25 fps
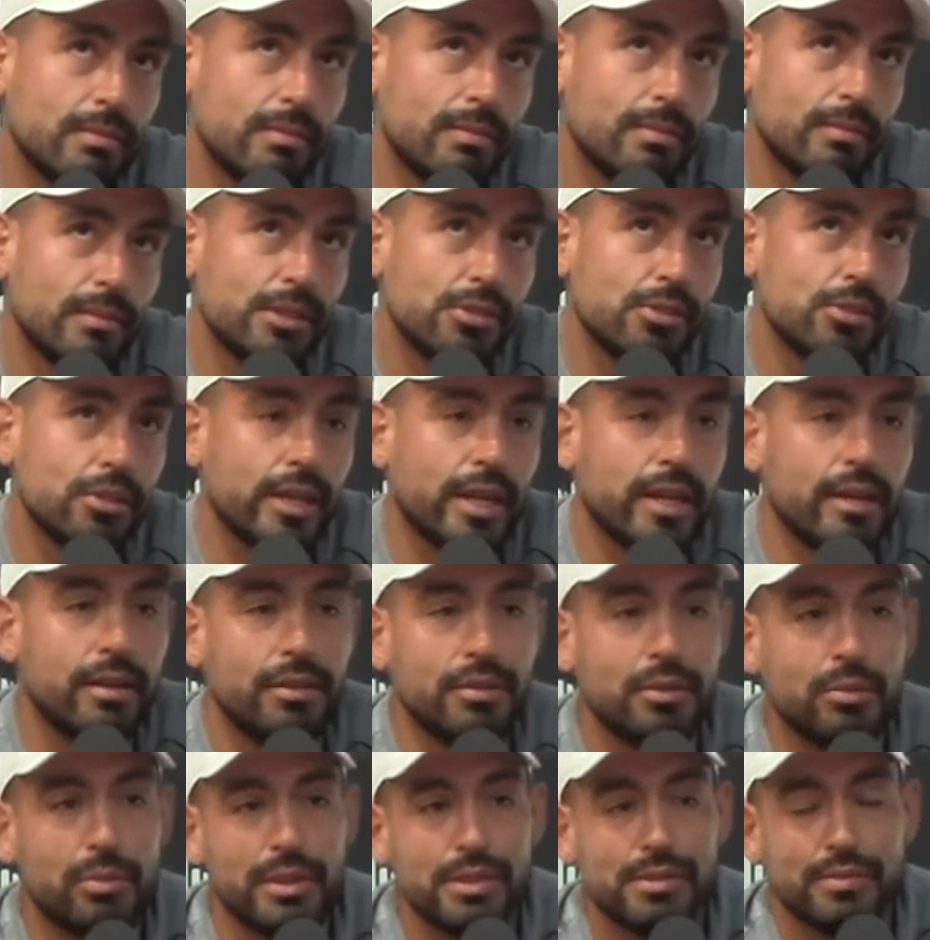Let's look at
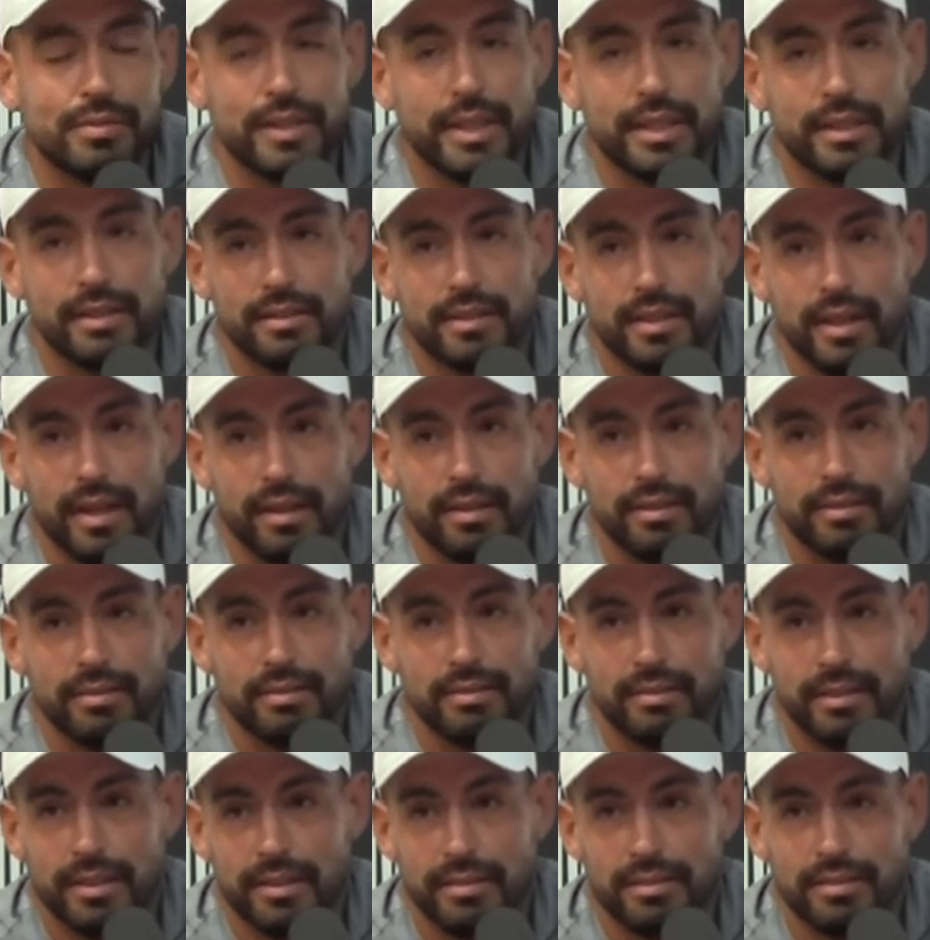other ways of getting debt,
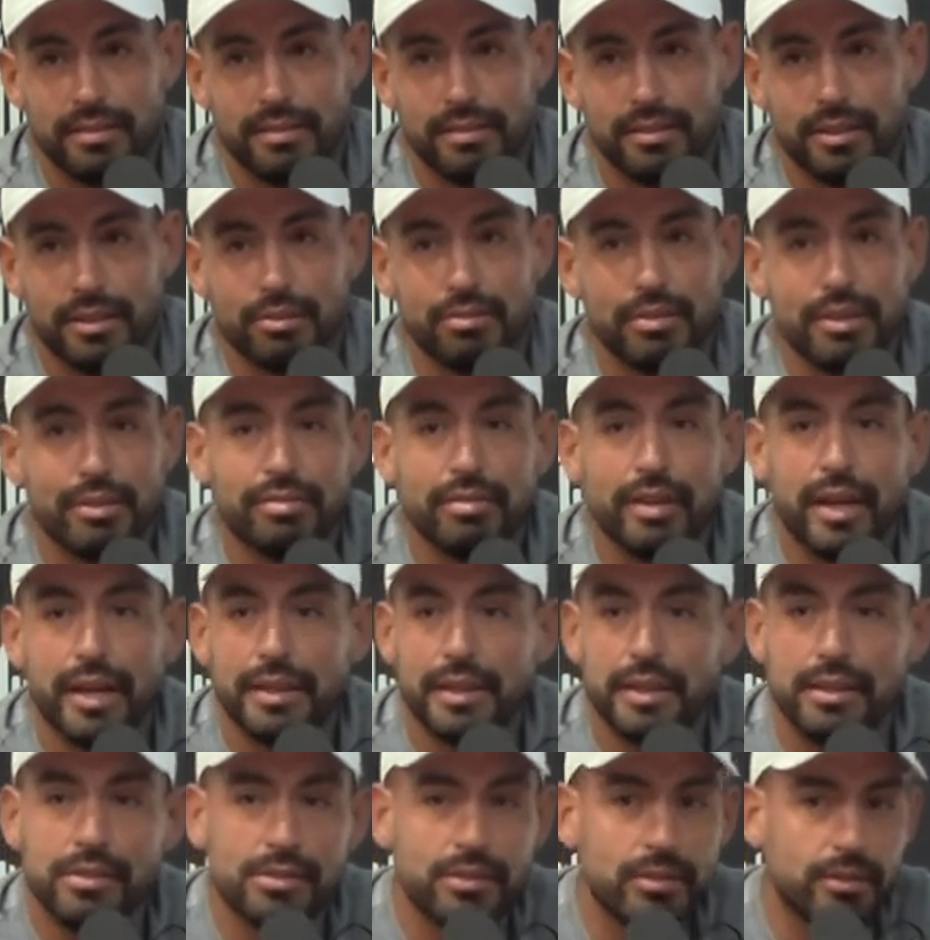right? You can
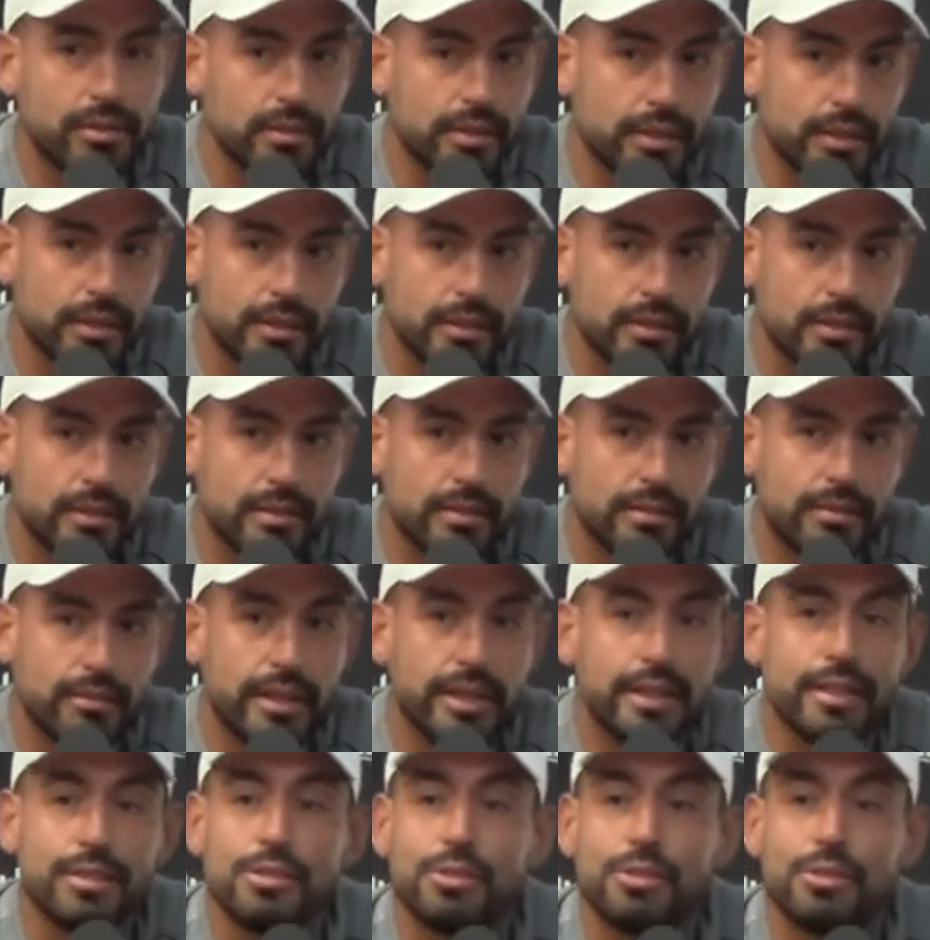refinance early, right?